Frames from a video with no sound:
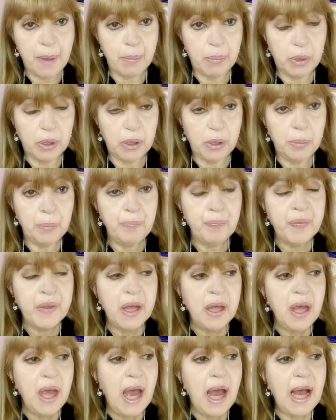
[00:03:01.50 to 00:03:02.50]
amber.
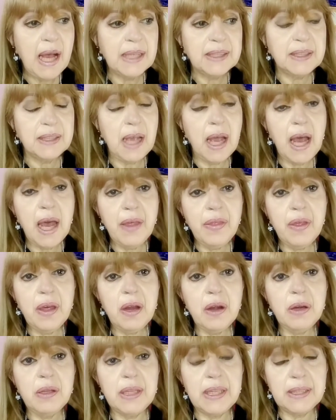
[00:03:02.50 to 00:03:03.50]
As
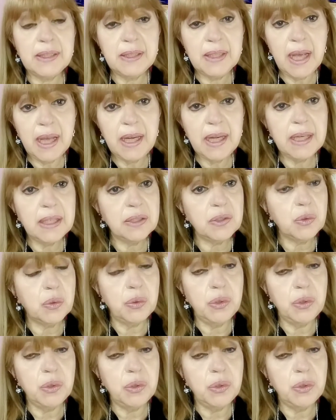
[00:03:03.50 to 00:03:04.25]
other designers